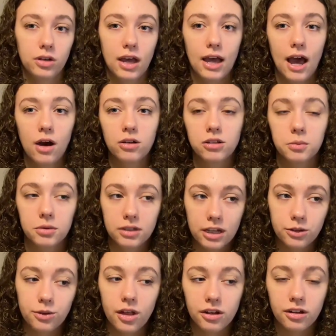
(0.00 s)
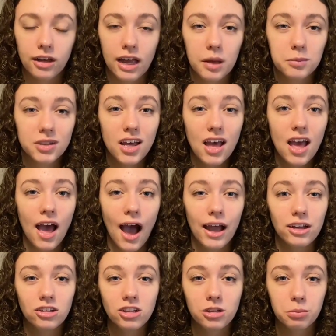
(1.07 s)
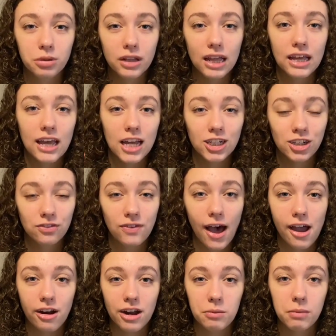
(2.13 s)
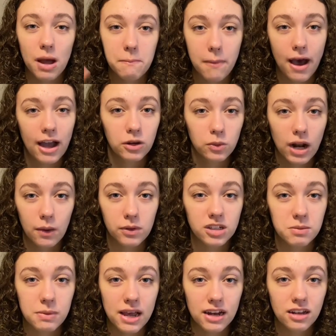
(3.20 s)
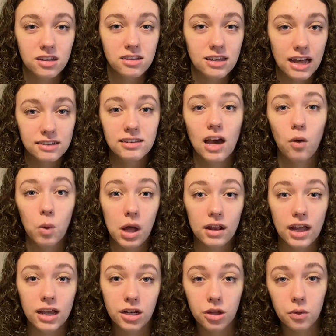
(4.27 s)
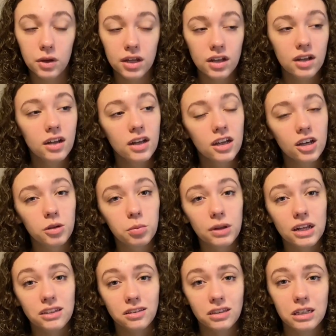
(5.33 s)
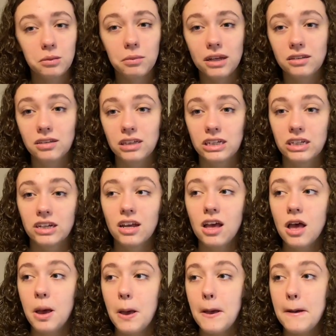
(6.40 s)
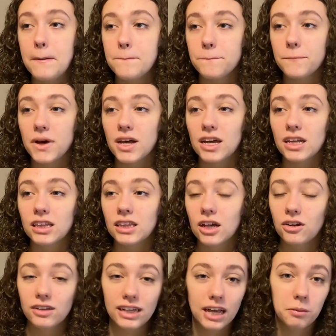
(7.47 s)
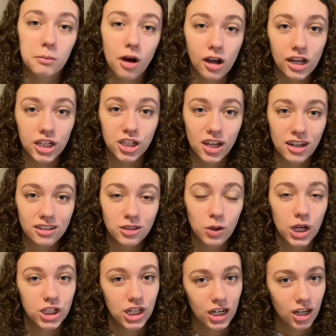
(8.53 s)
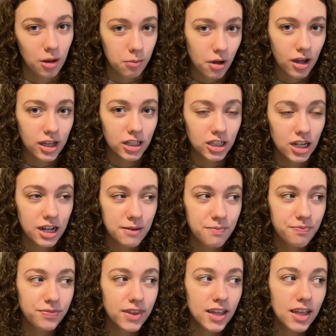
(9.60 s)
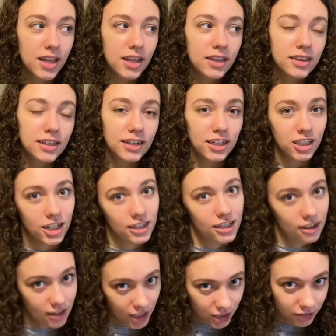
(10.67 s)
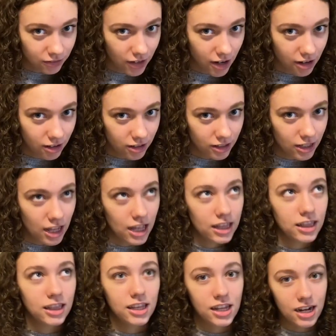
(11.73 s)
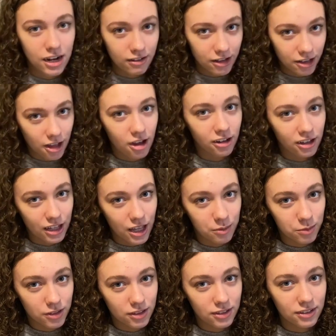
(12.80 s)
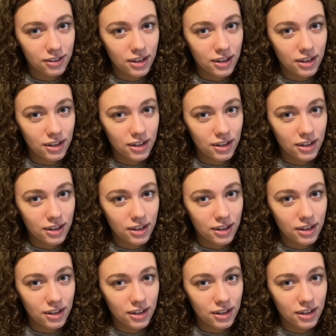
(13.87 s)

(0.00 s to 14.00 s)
Okay, I was obsessed with Hunger Games. I used to play Catching Fire in my mind when I went to bed because that's how well I knew it. Could play it scene by scene. But they only had Mockingjay, so I checked out Mockingjay. Then I checked out Catching Fire, and then I read The Hunger Games.